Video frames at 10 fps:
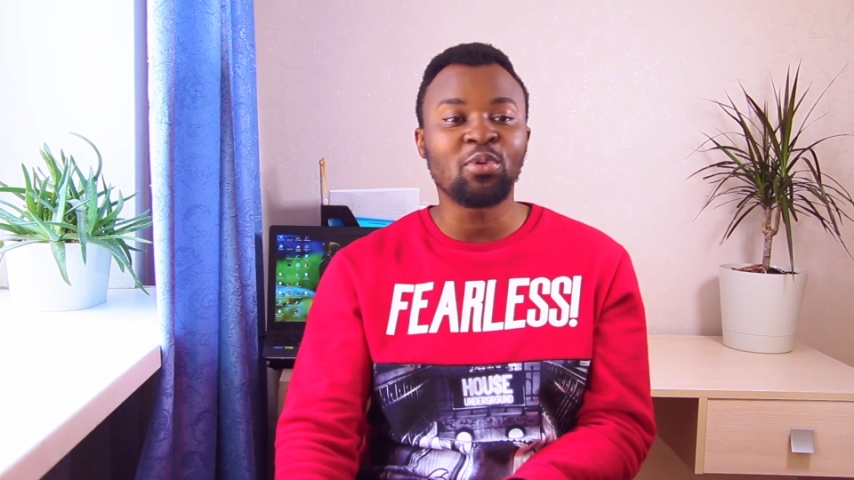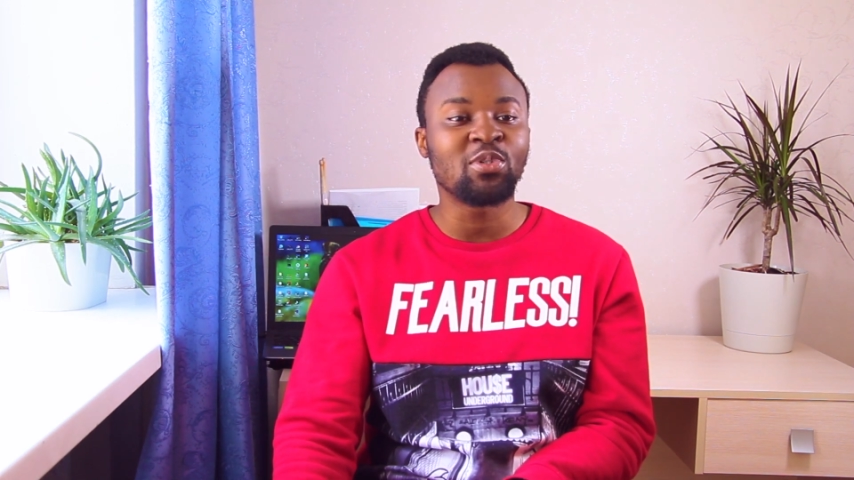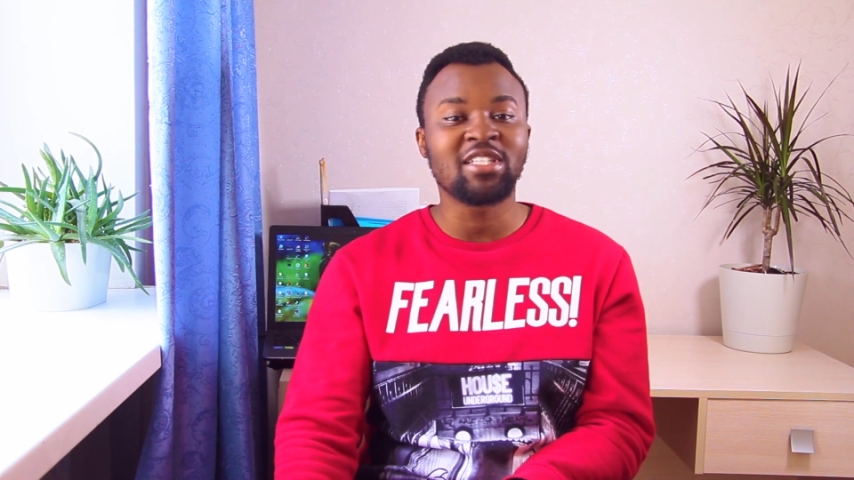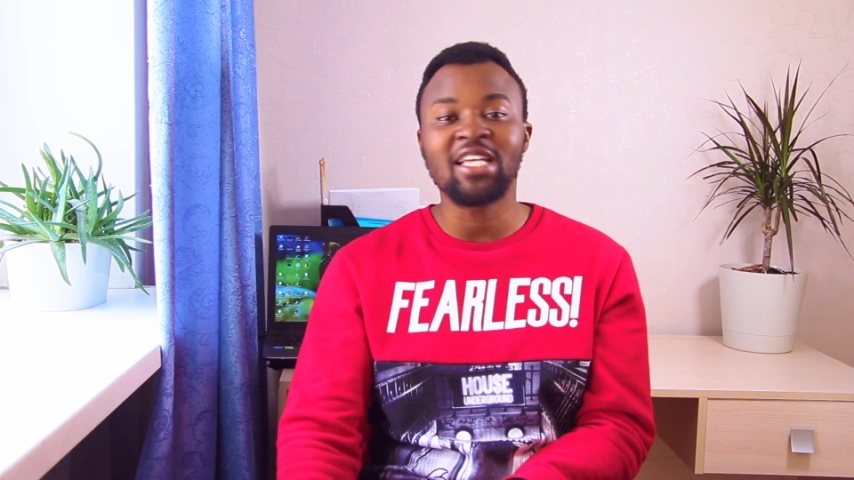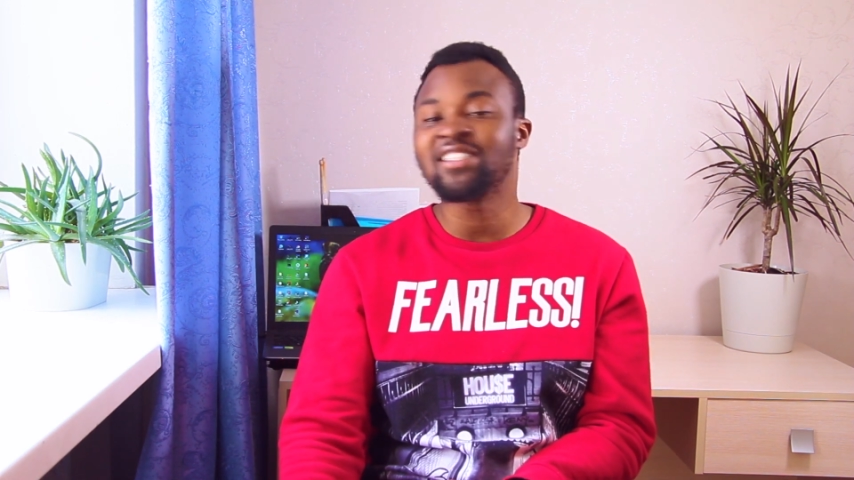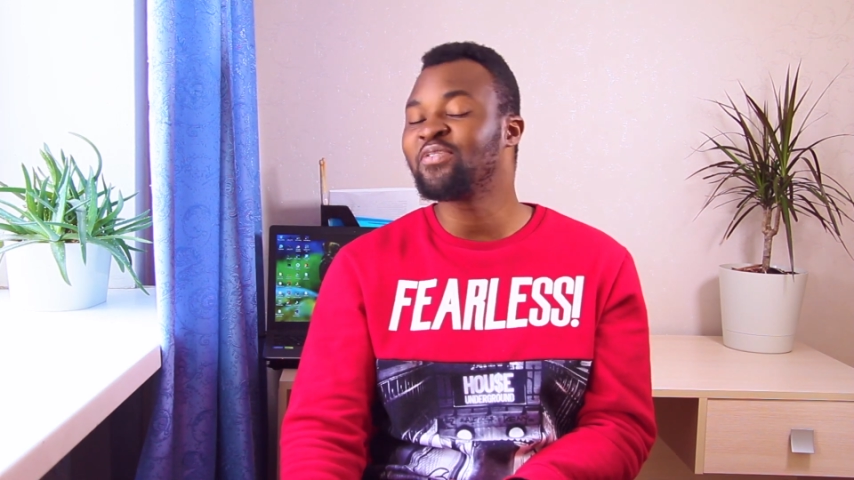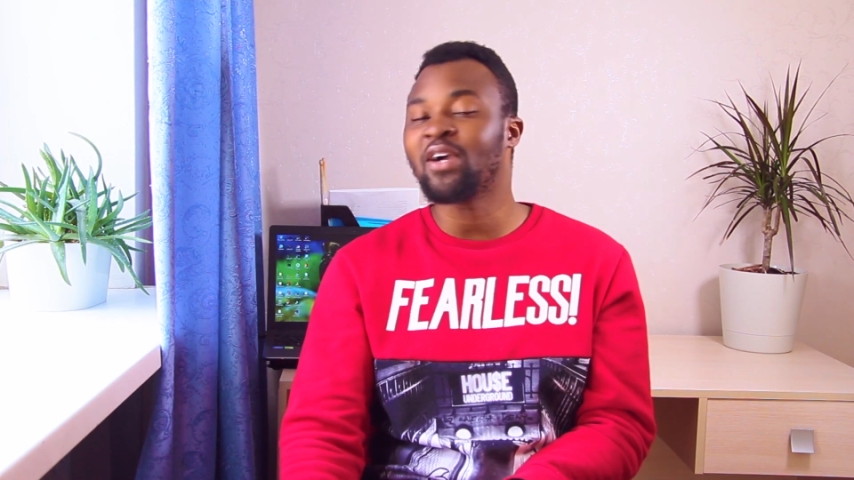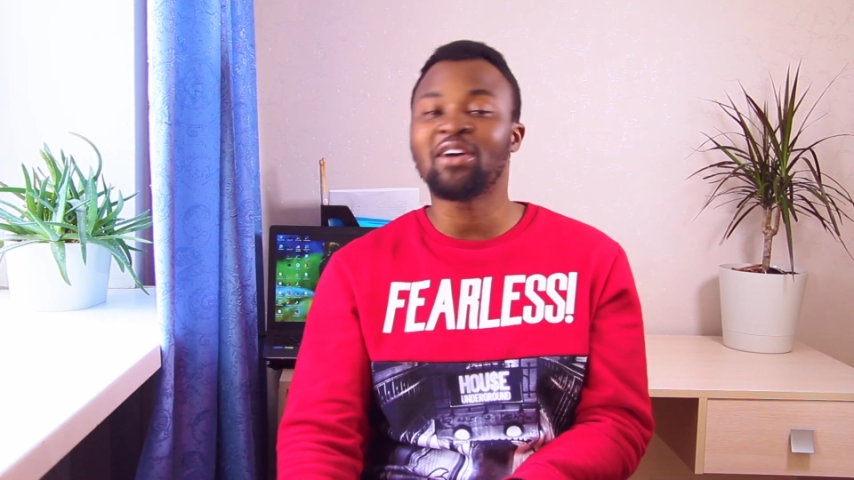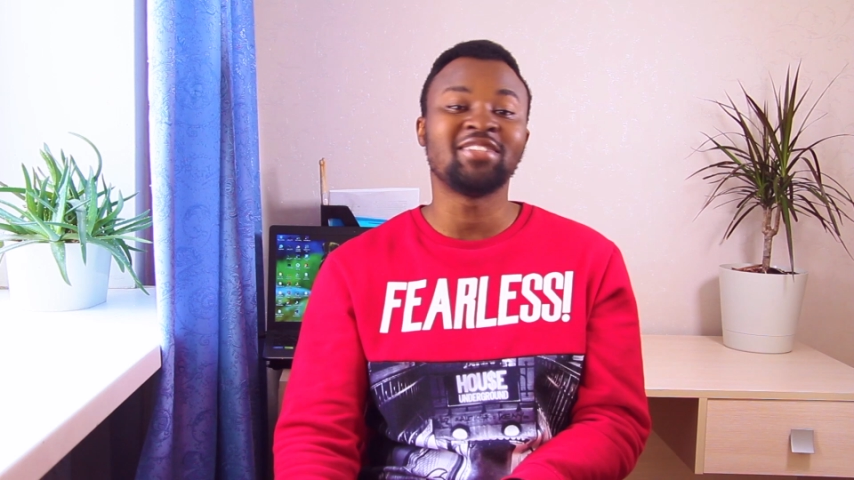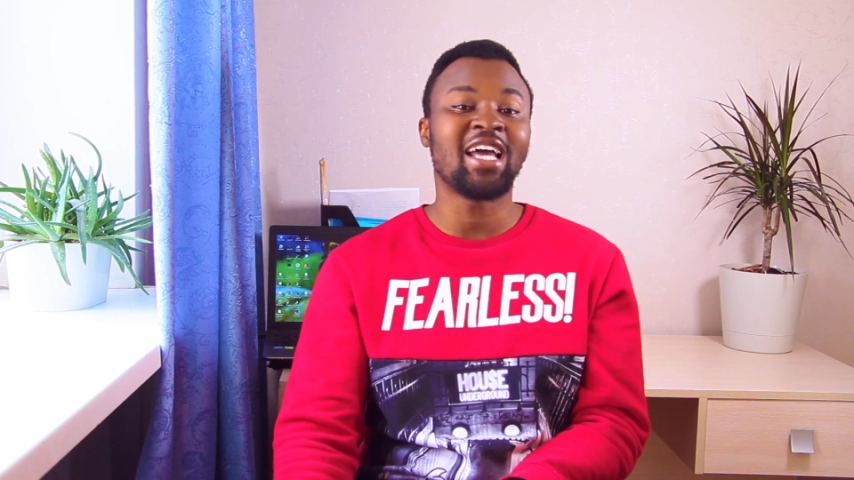It was as if
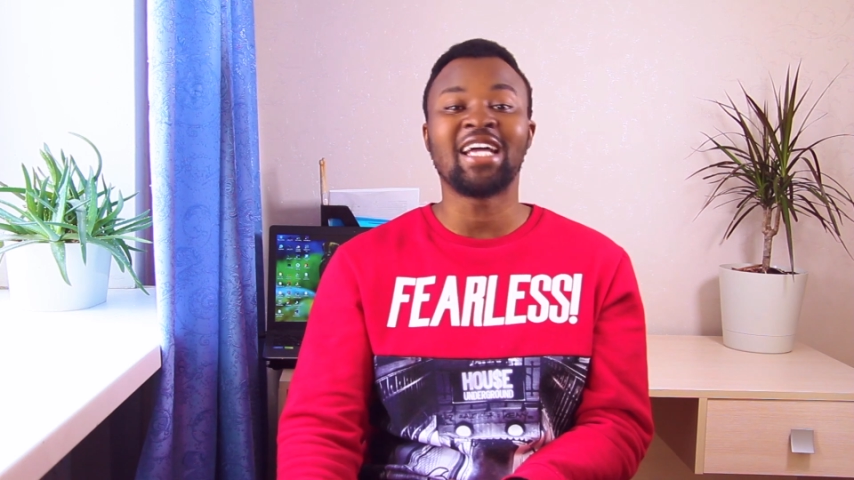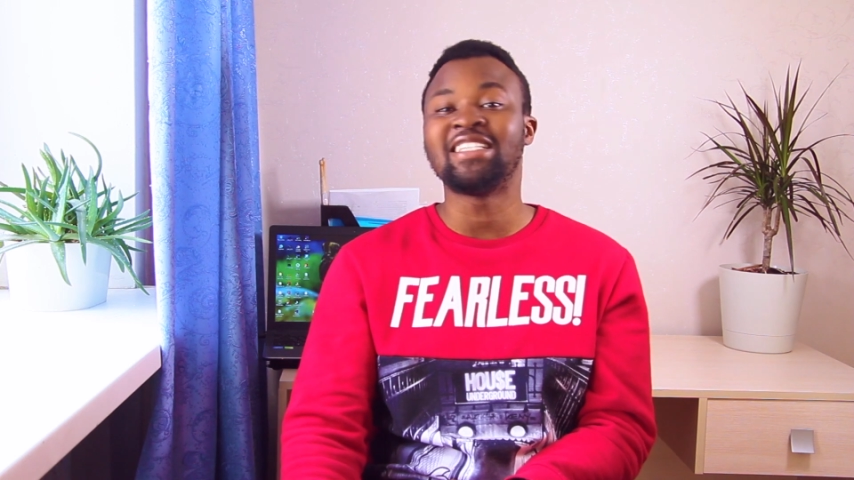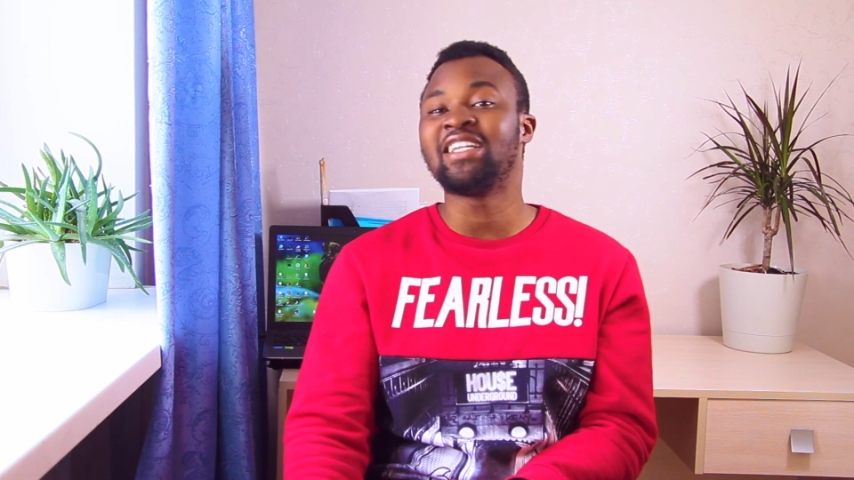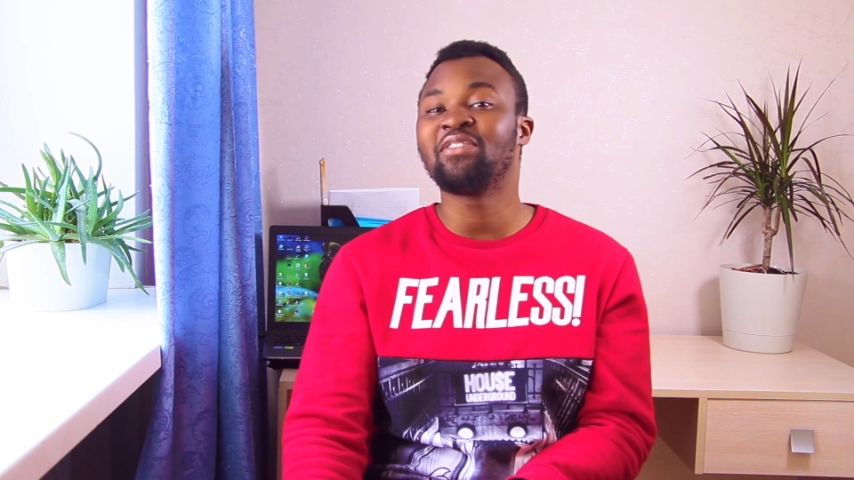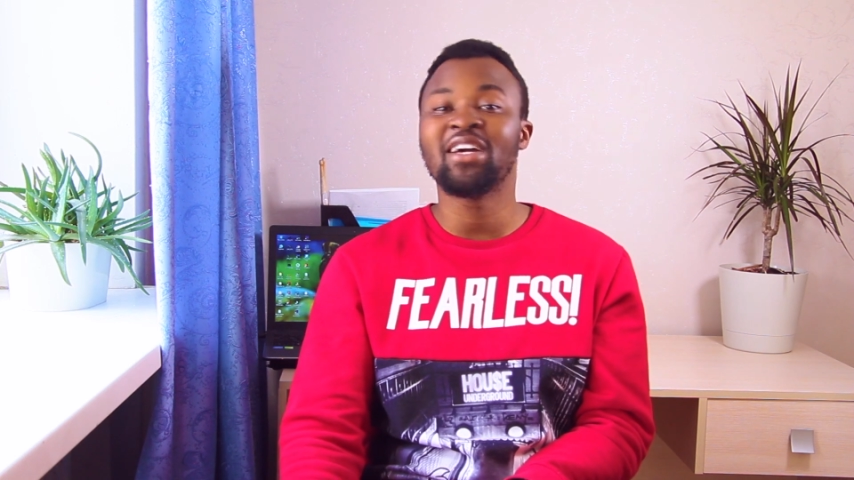I'd never